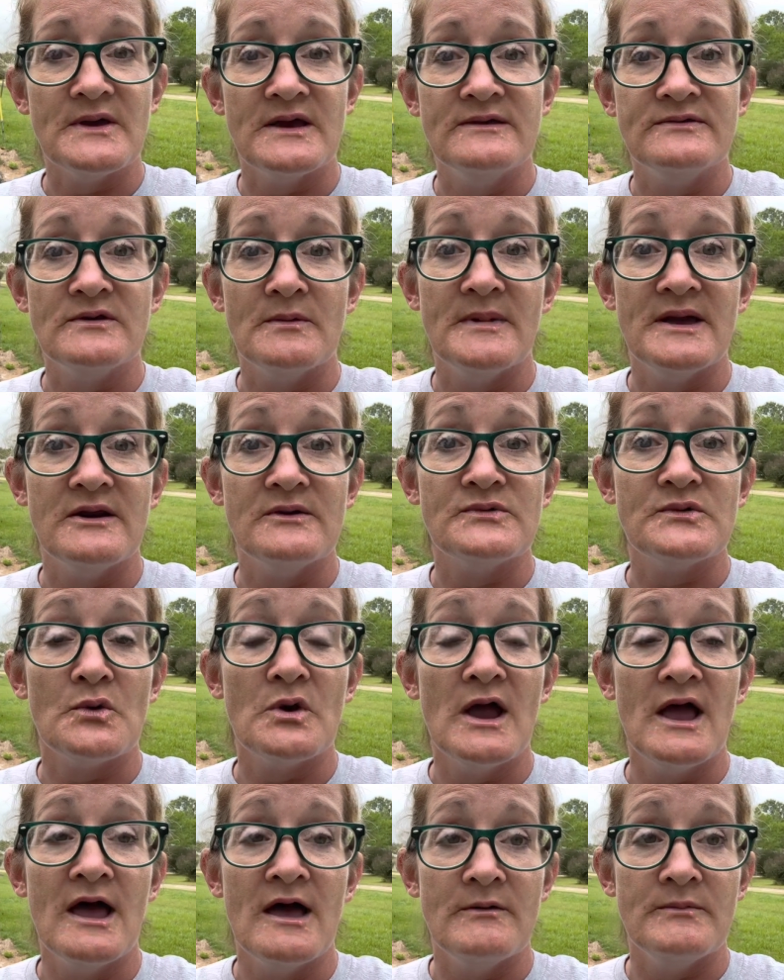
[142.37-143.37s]
and tomatoes are
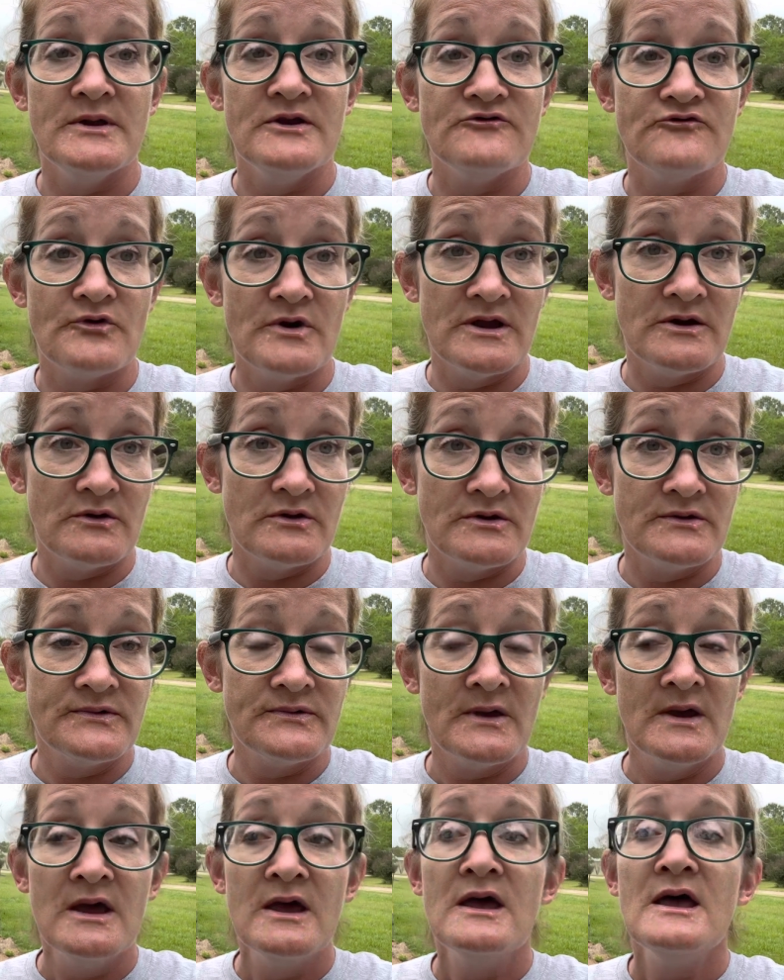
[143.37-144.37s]
heavy drinkers.
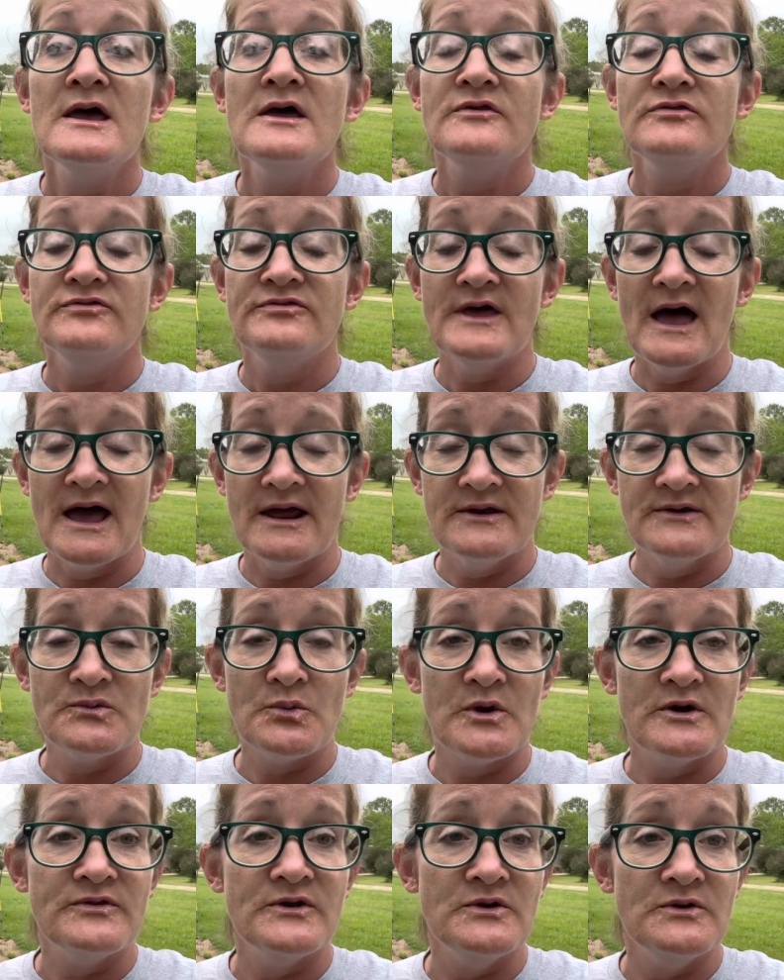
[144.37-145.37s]
That is
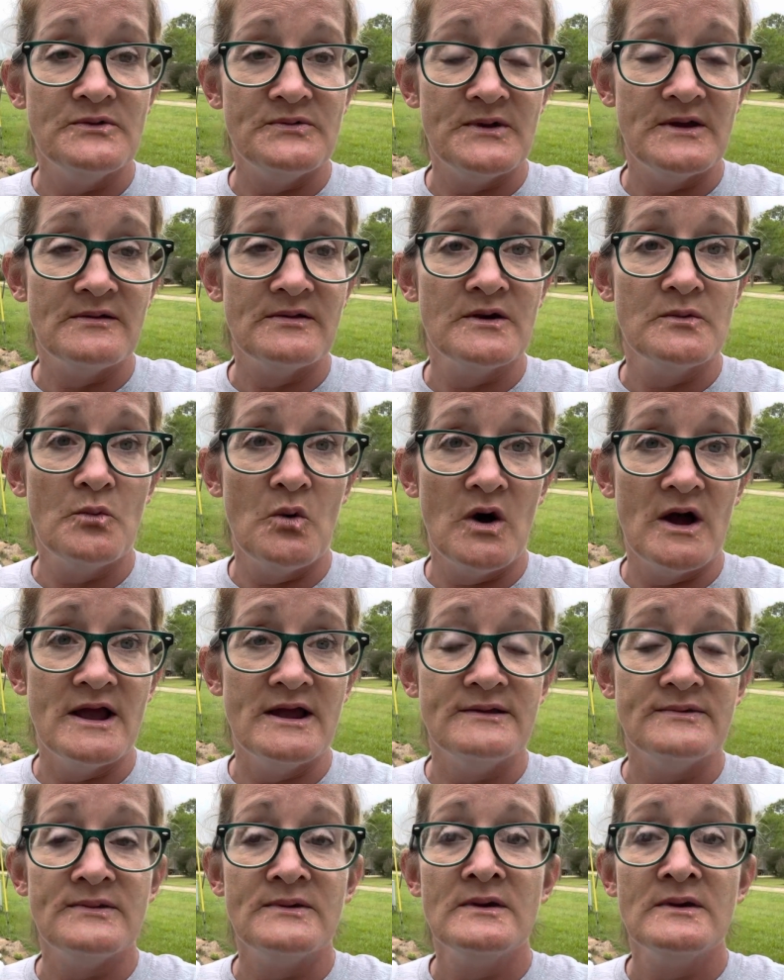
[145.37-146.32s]
where the New Zealand white